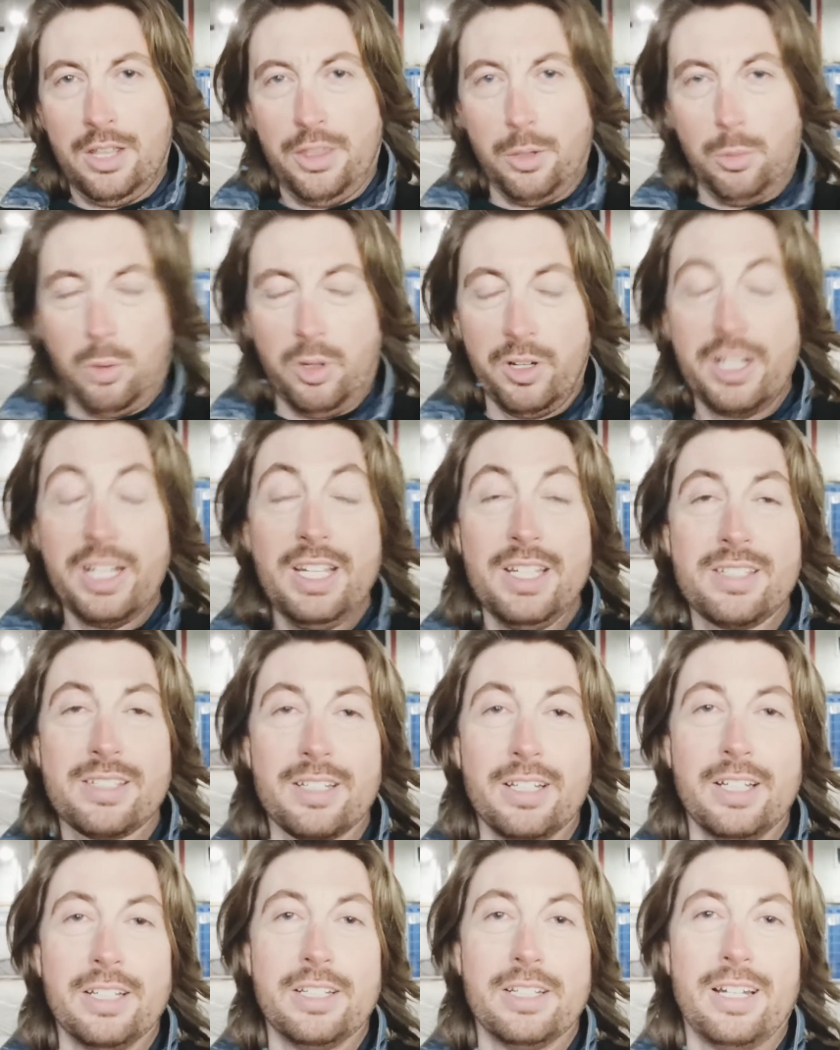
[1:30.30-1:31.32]
The one he
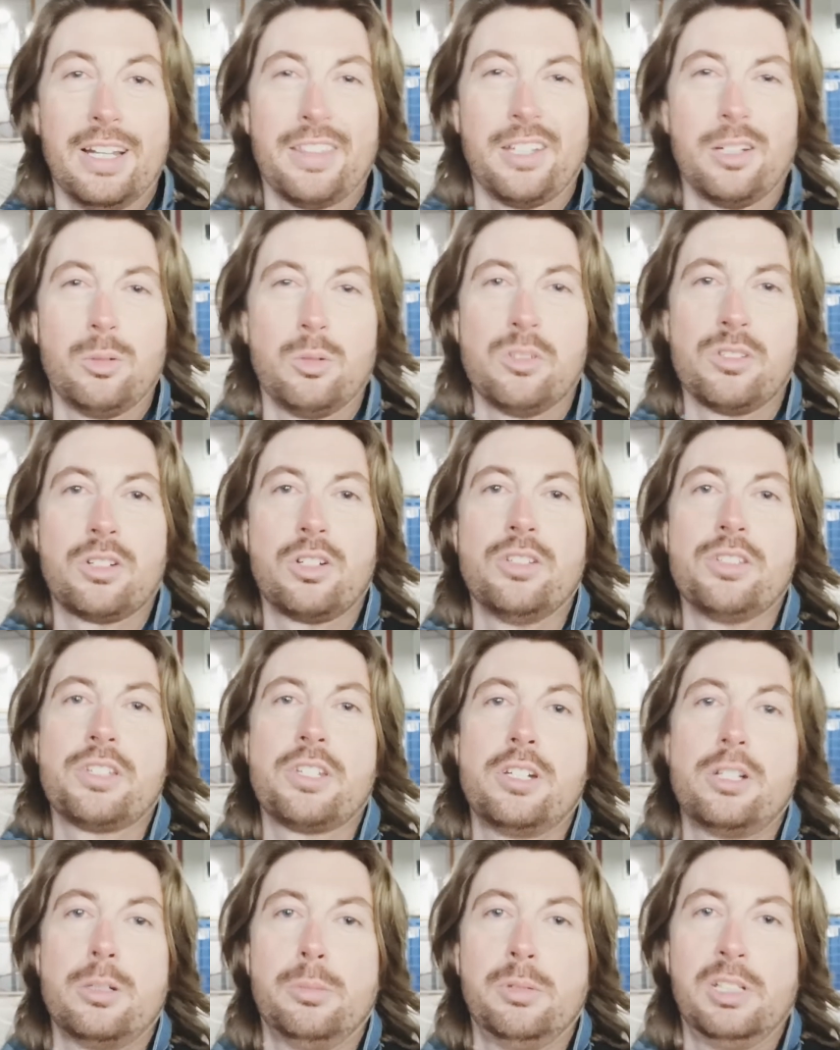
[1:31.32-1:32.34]
stayed in I think was
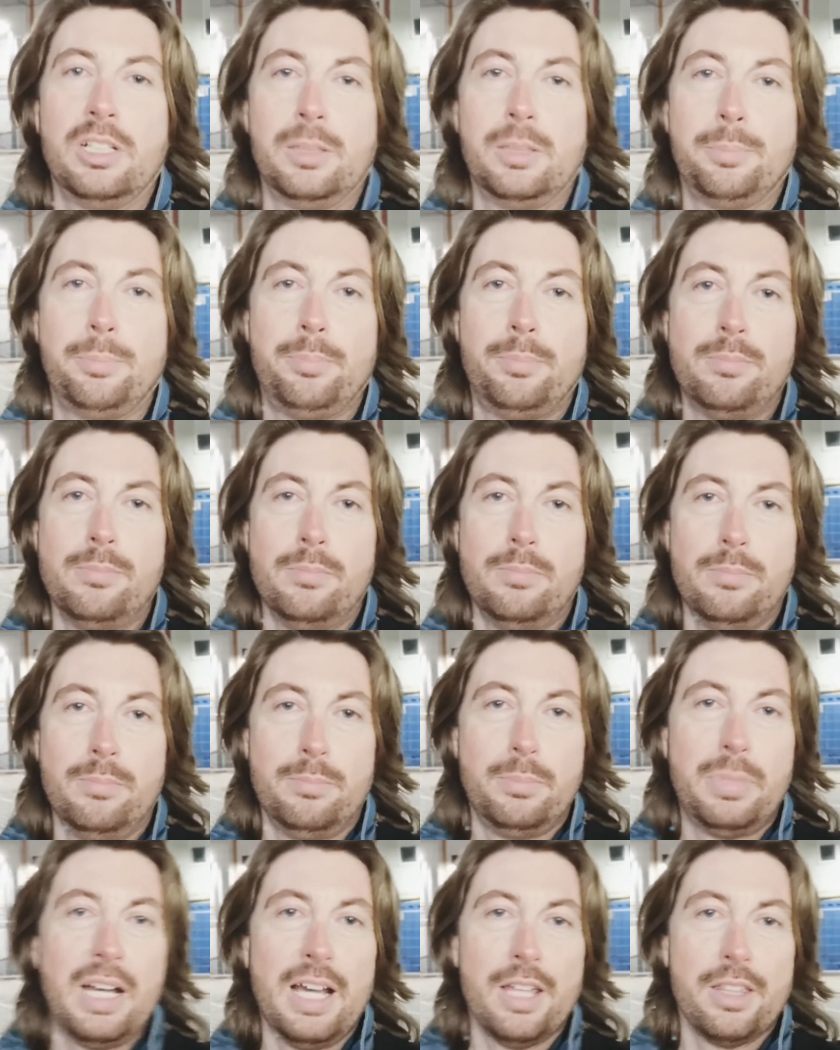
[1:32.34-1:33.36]
considerably
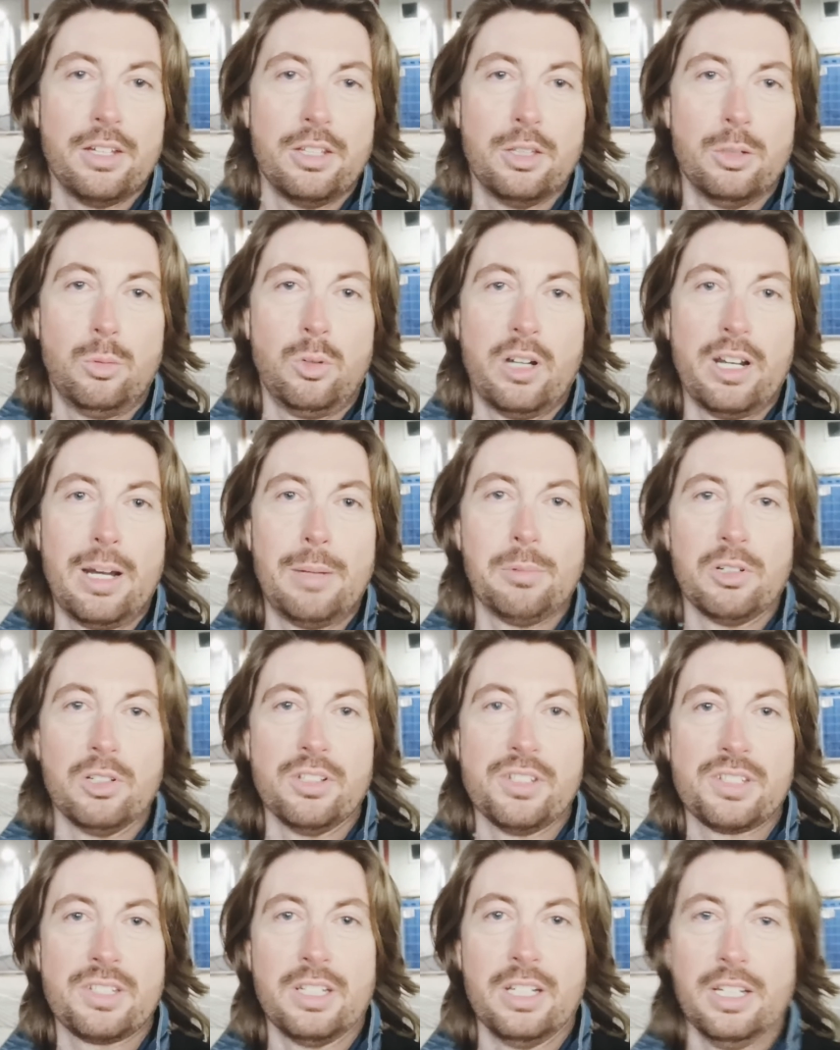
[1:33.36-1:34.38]
better than the one I'm going
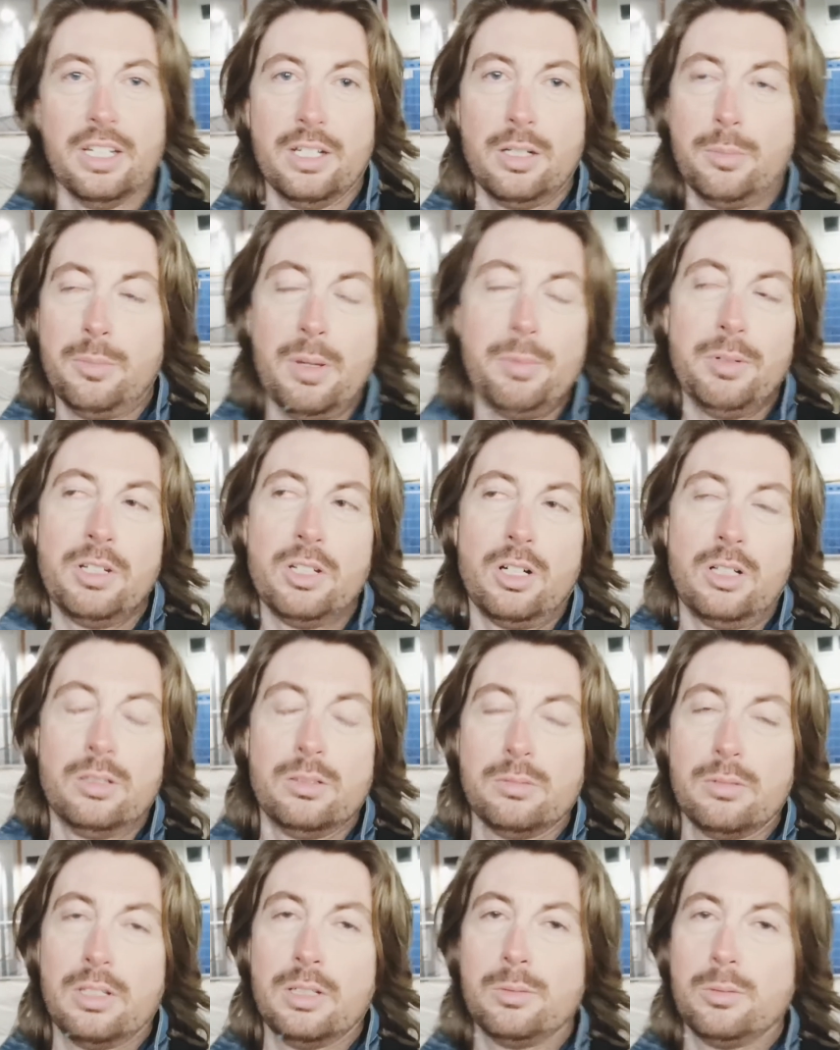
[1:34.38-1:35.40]
to stay in, or maybe not,
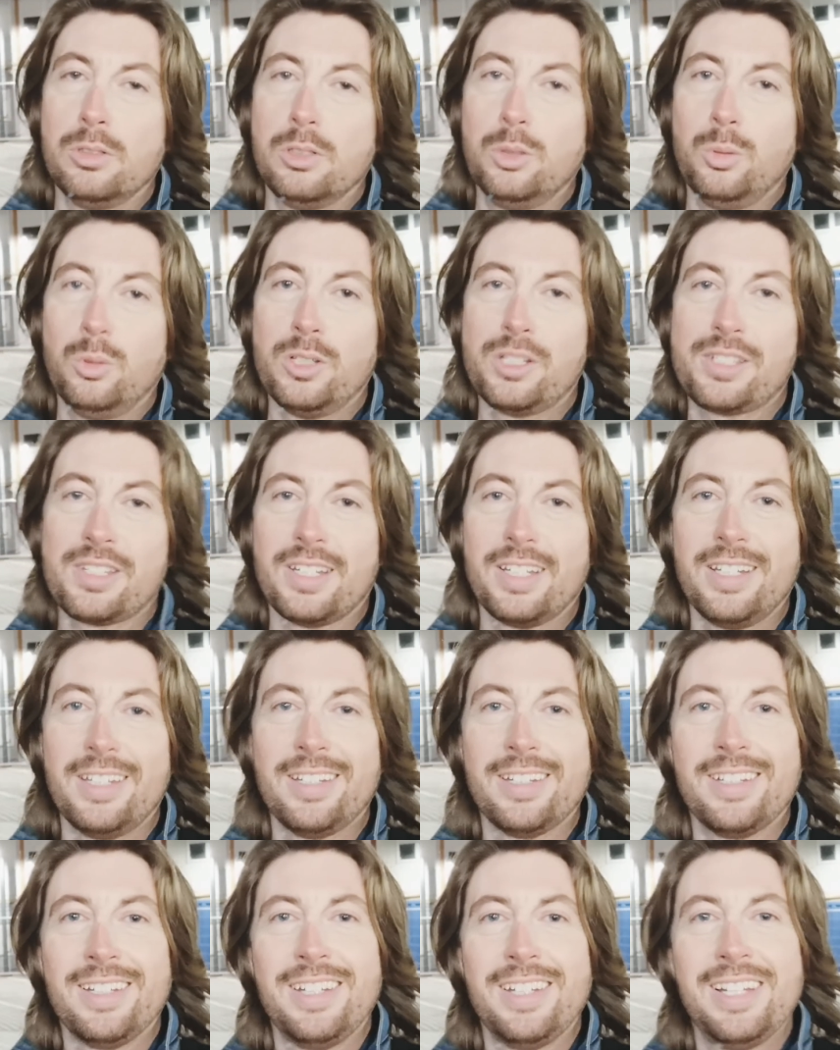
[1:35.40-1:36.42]
we'll see,
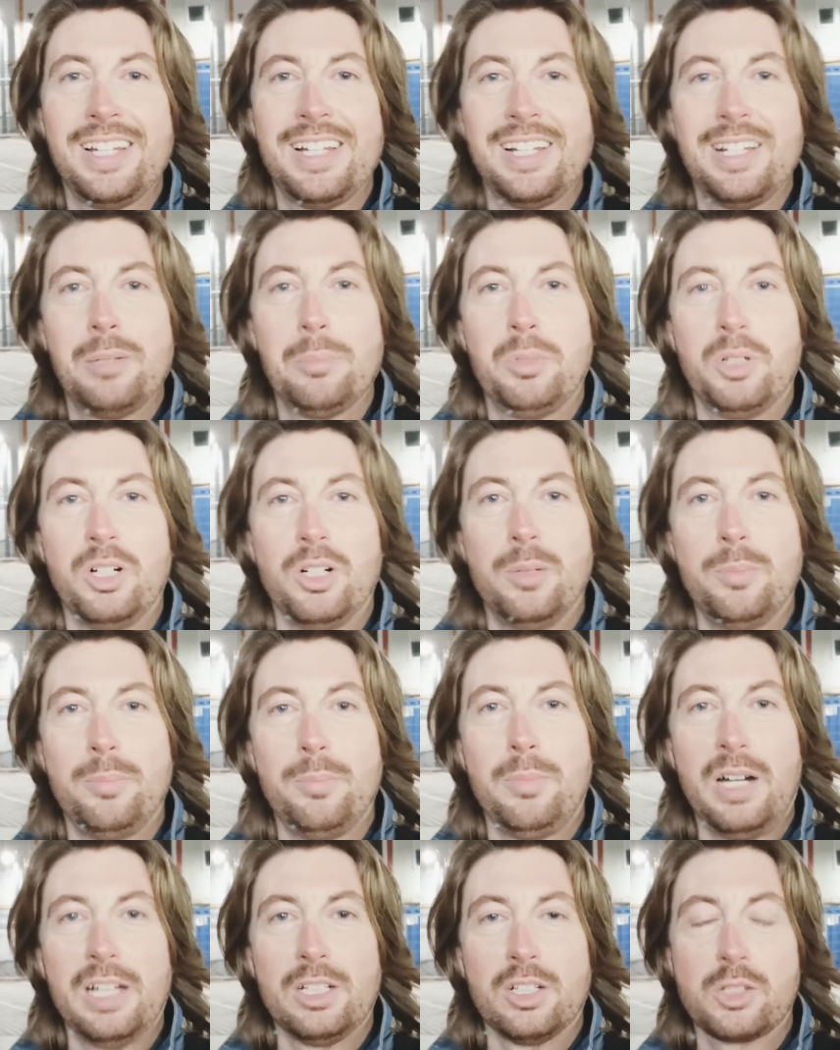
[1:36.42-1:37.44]
but
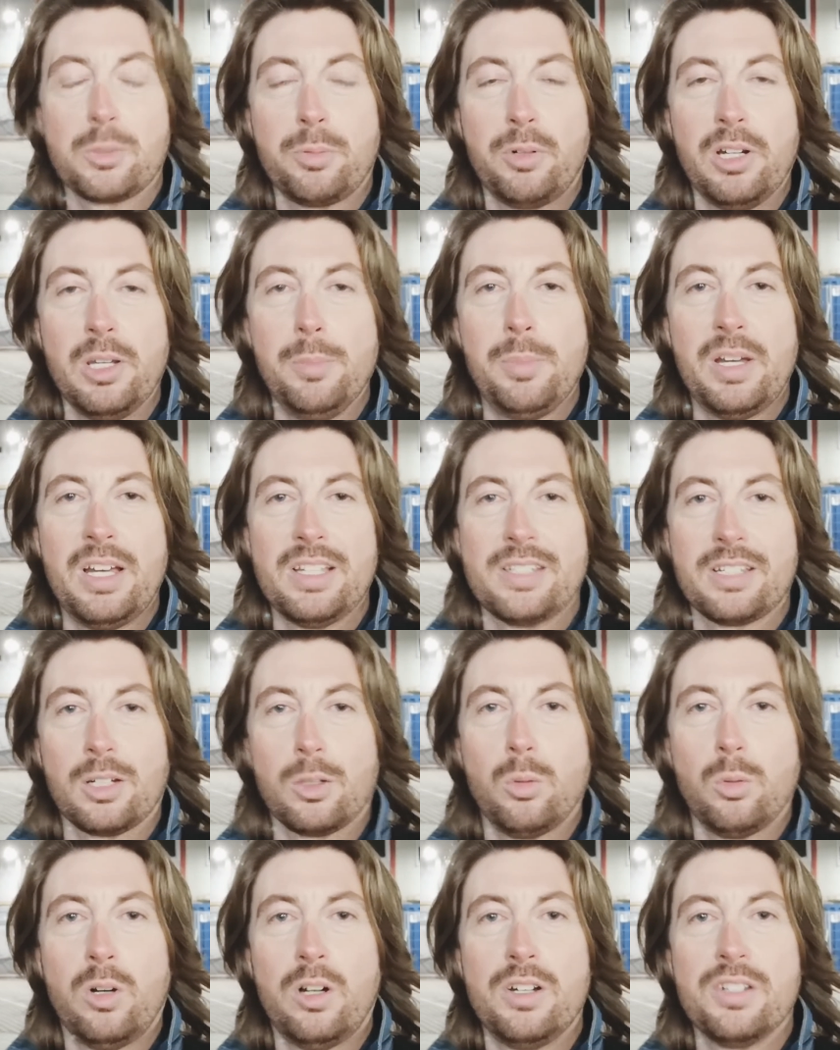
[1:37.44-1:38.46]
mine looks pretty basic,
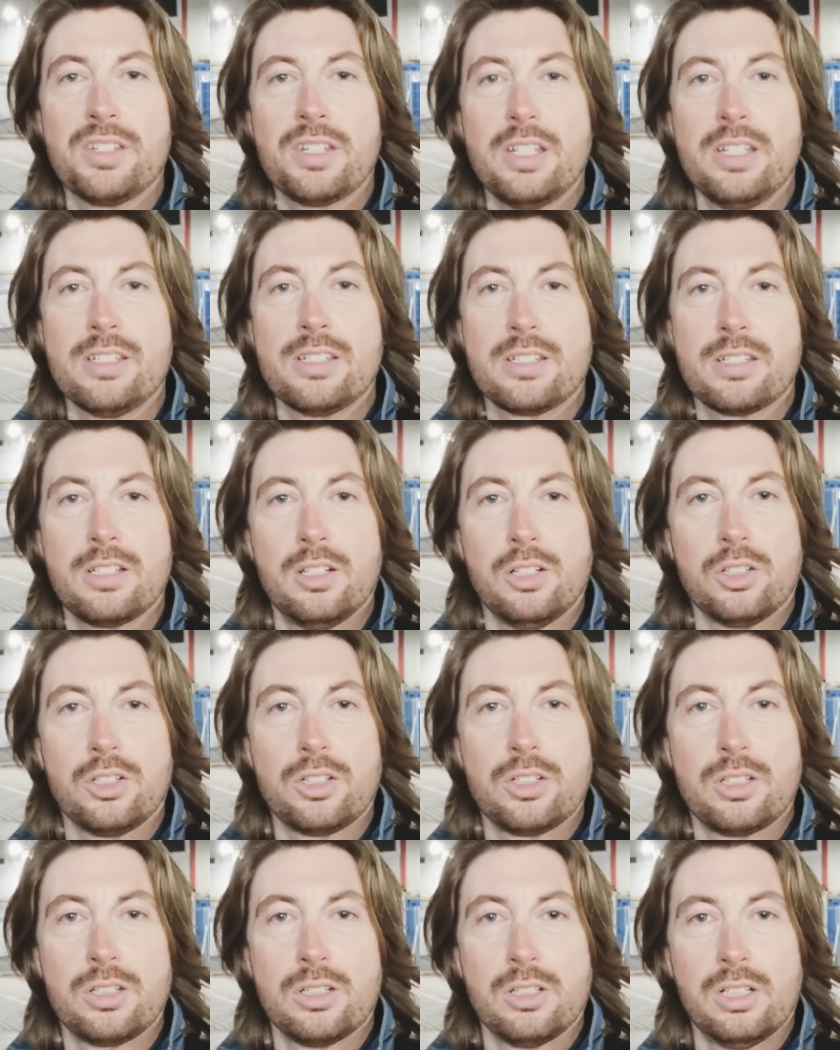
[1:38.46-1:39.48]
whereas his
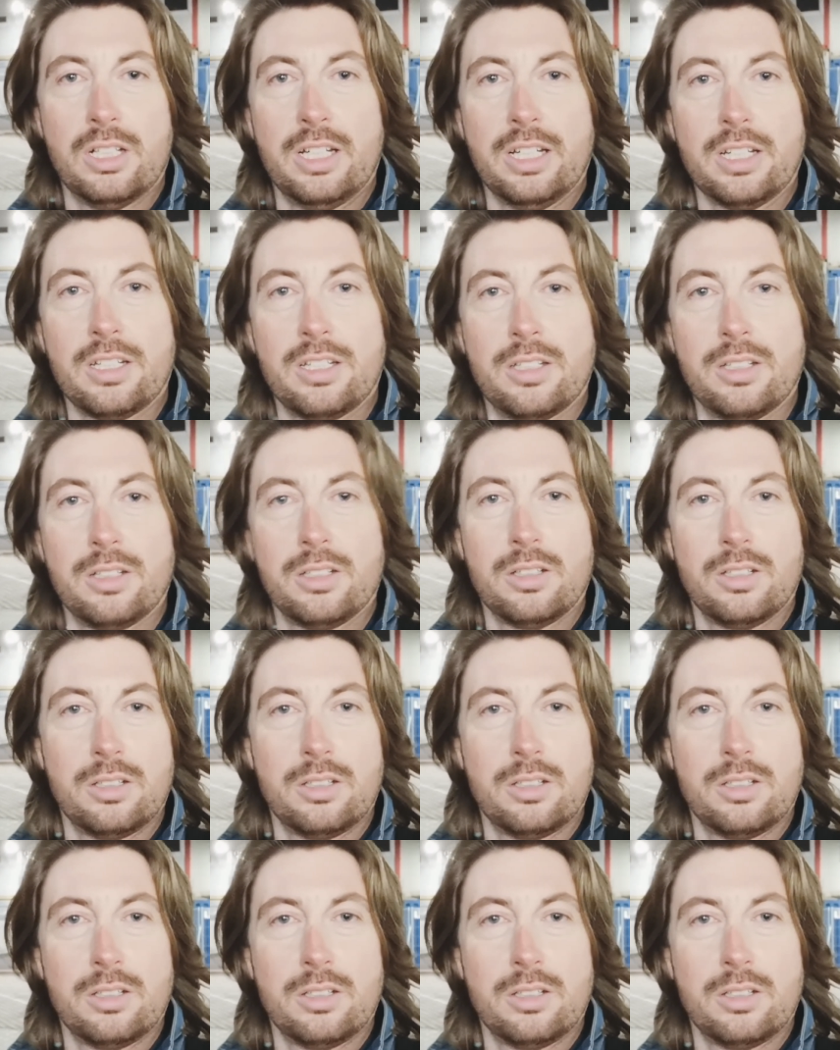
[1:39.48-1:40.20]
looked like